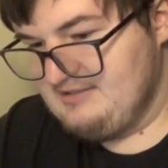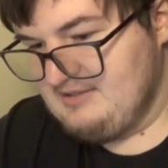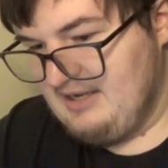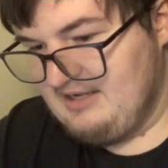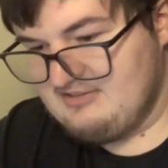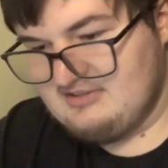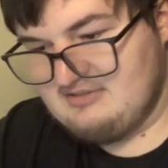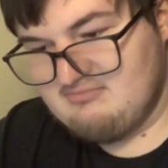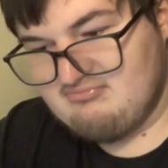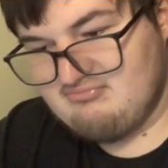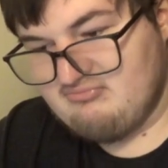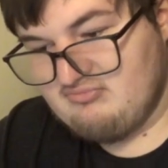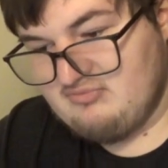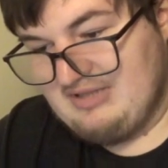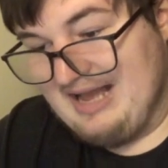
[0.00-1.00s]
that's
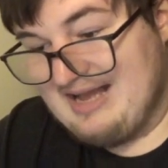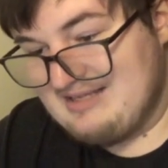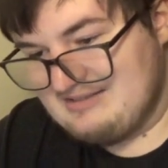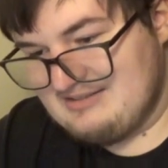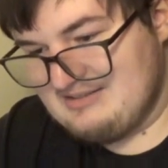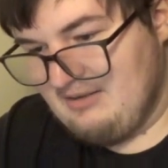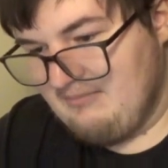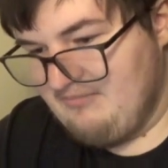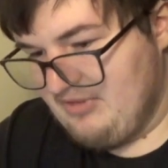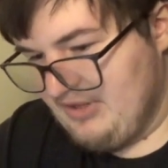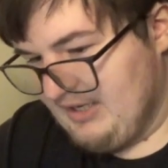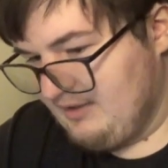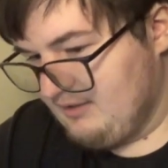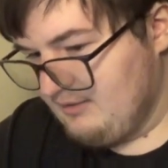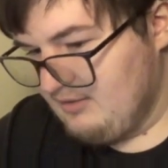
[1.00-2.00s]

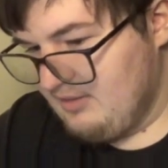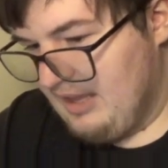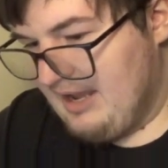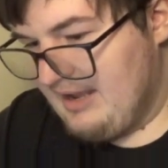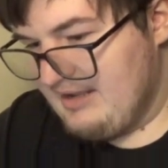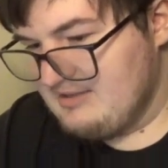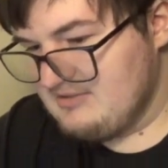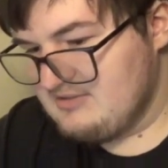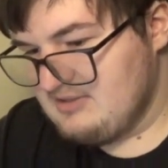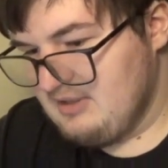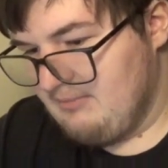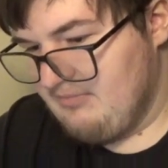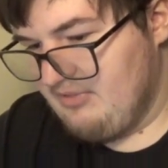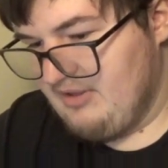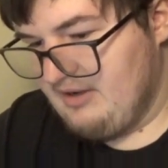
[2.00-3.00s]
something. That is
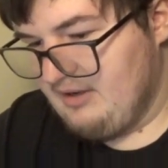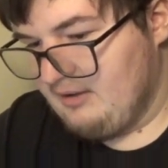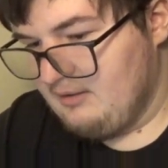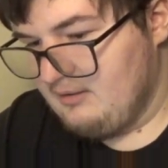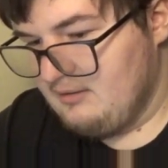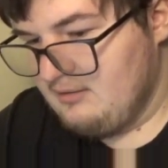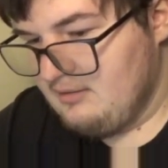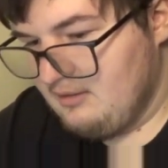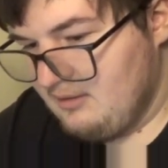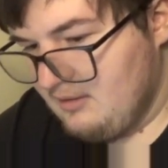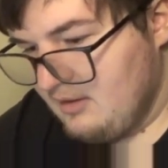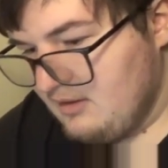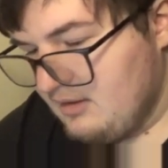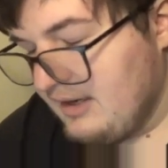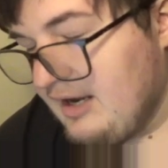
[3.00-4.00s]
something.
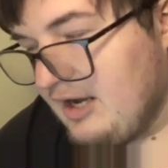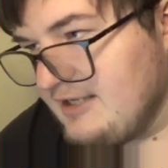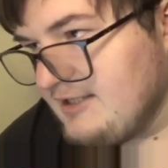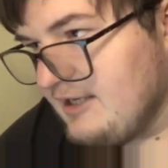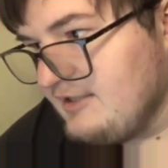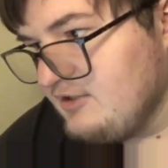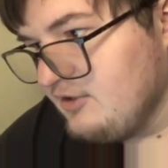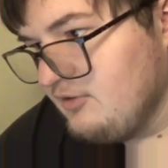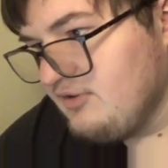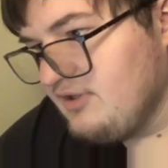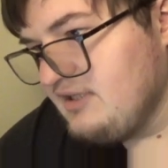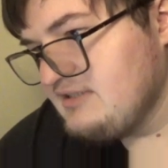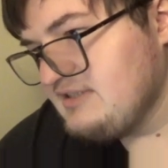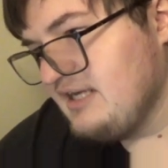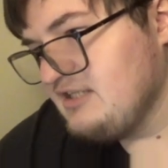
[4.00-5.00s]
Like, I know
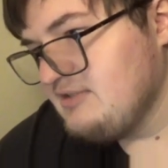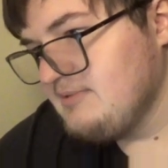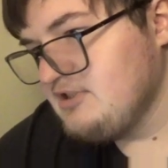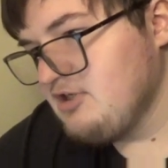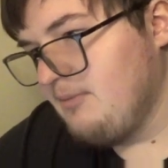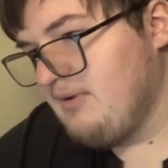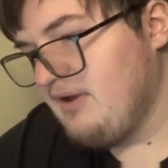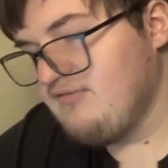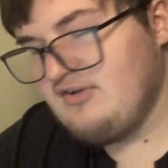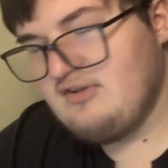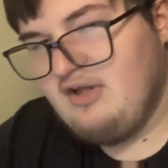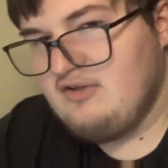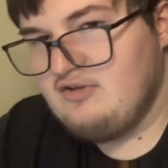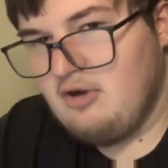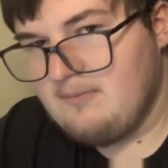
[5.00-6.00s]
things tend to be top-heavy,
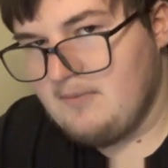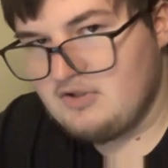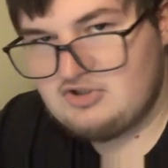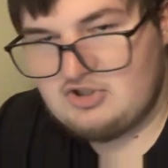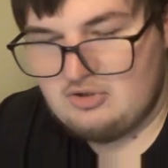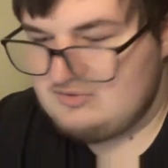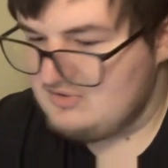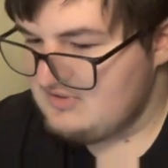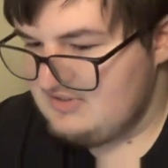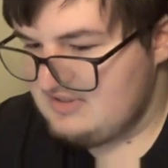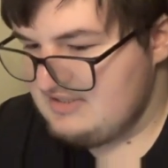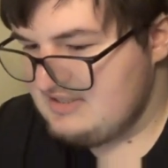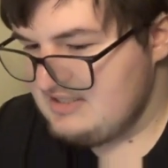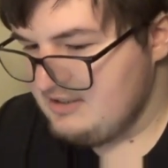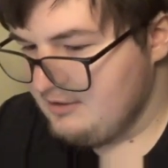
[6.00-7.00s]
like, not much goes in
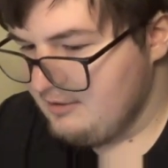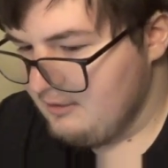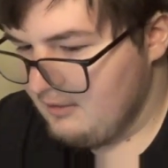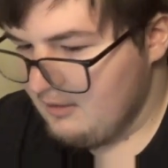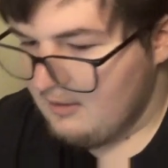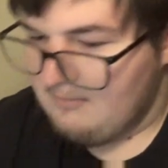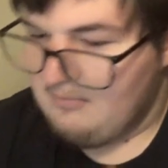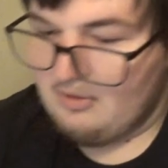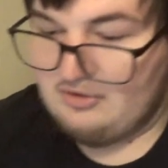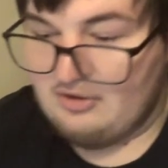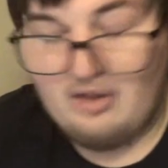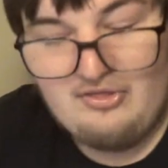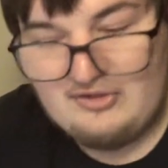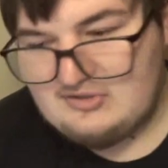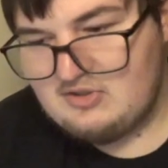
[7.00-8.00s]
C tier, but
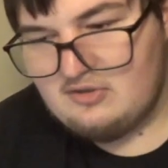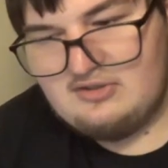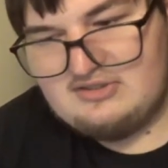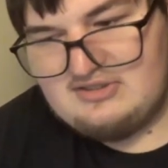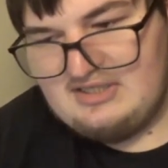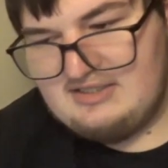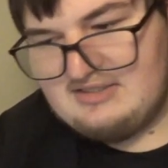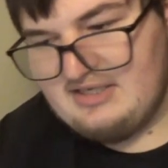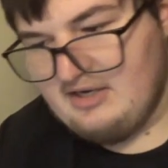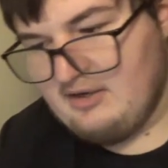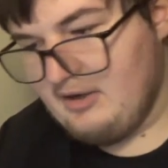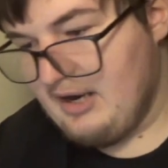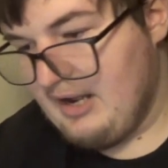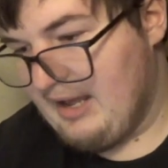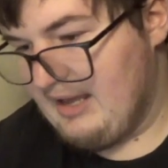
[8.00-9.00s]
nothing's gone in D
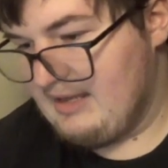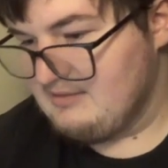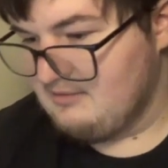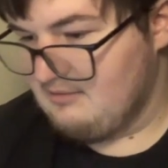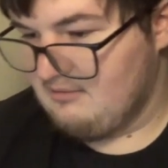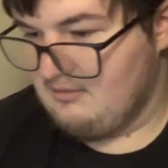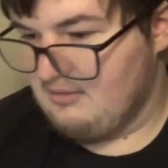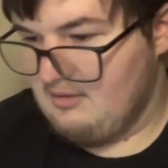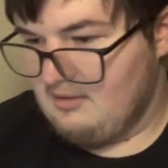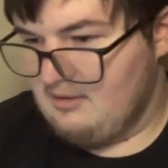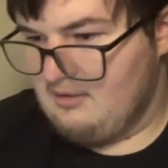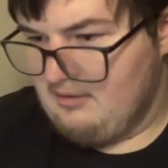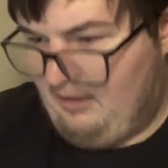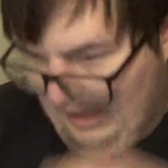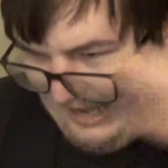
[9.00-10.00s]
tier, and
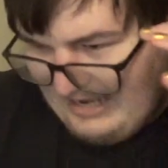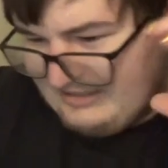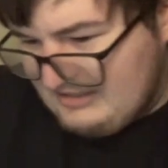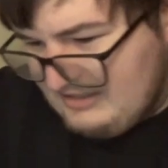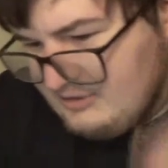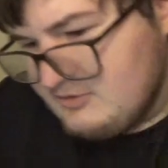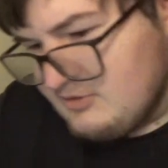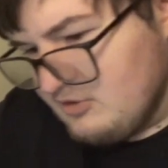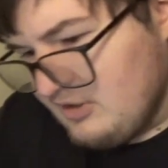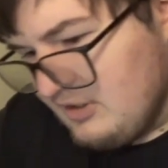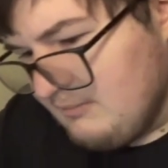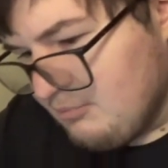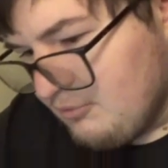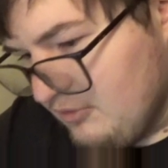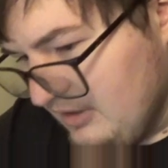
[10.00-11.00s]
A tier's
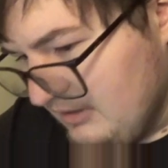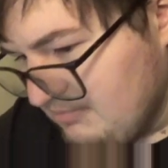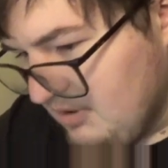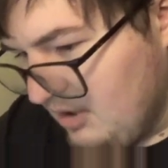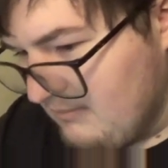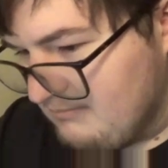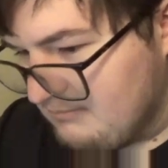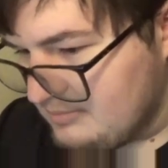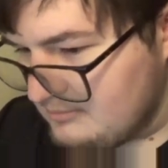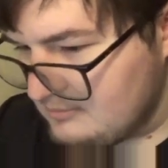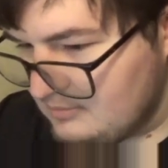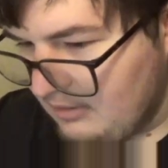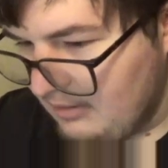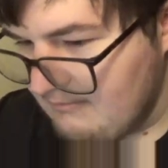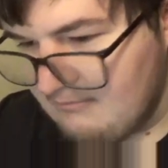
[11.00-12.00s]
looking pretty plump,
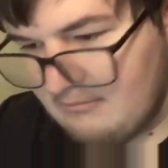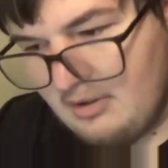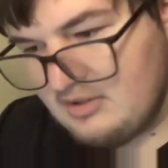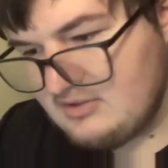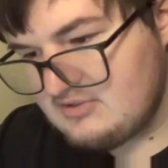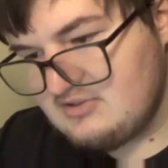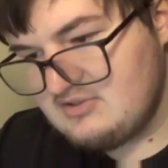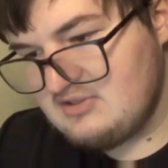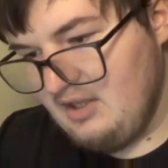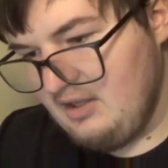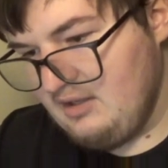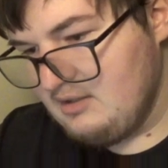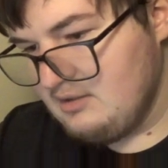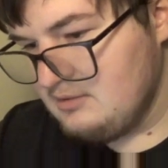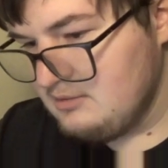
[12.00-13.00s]
I must
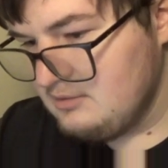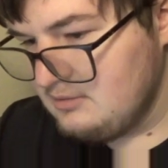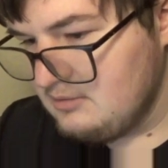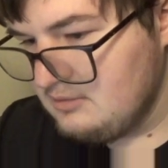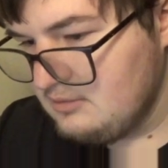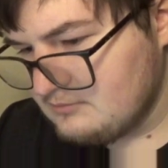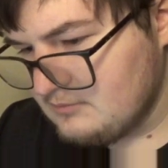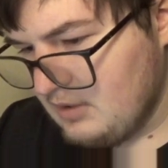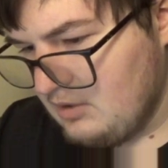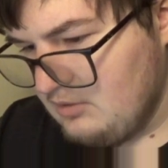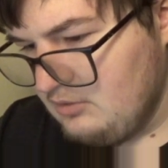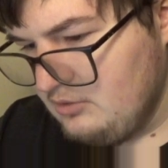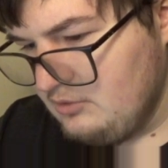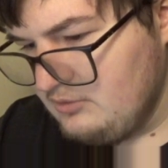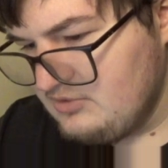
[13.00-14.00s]
say.
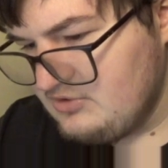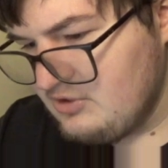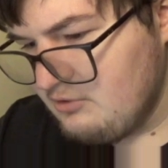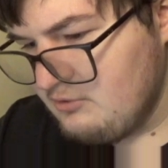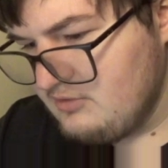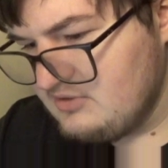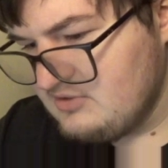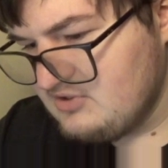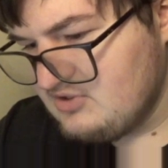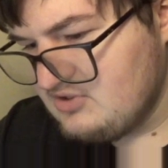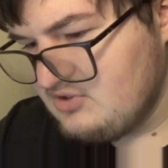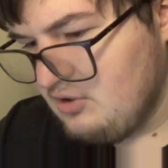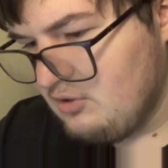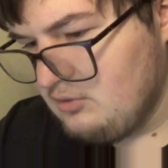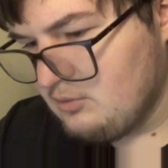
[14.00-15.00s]
Lunatone and
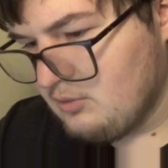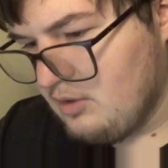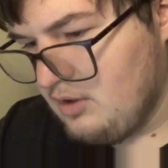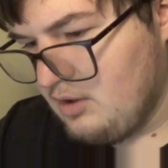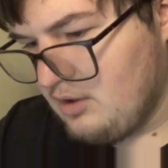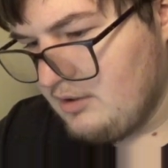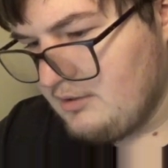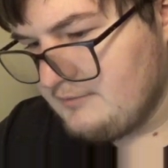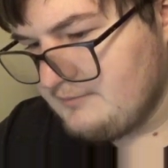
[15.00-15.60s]
Solrock,